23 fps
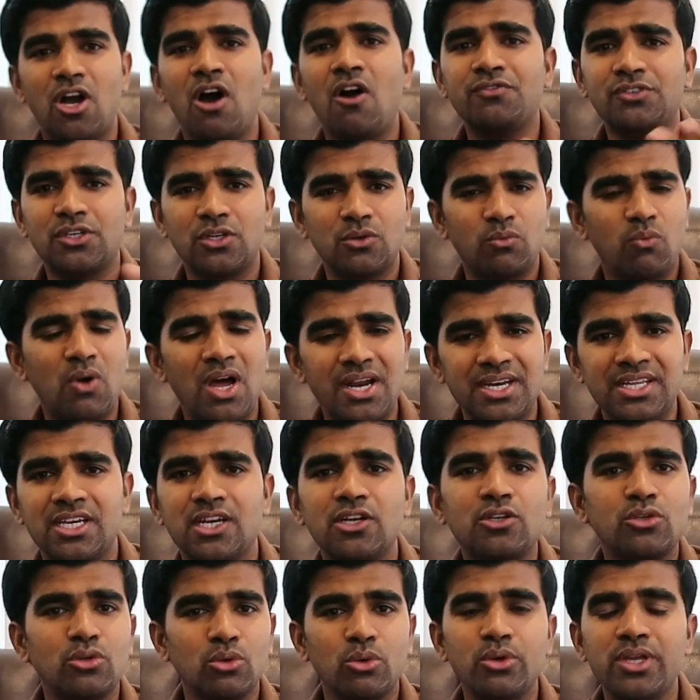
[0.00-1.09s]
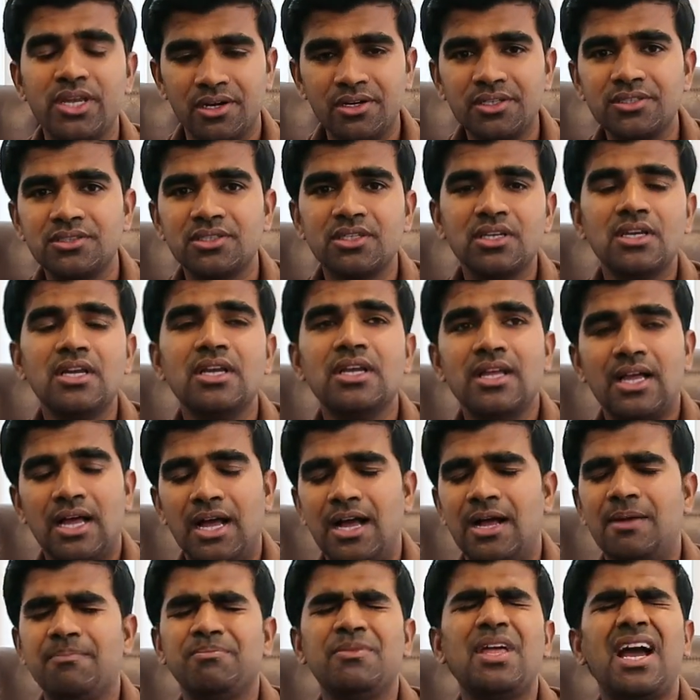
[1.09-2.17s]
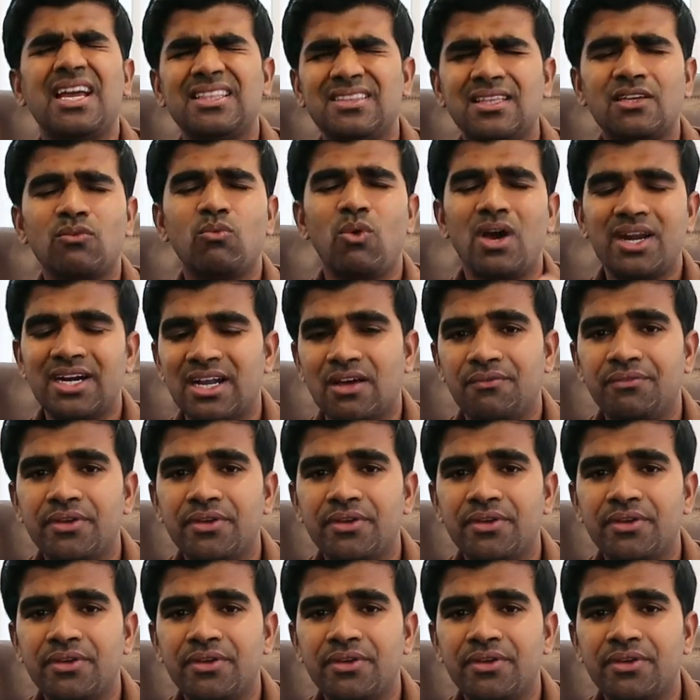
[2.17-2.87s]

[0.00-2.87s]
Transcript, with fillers: After one year, two years, um, I think one and a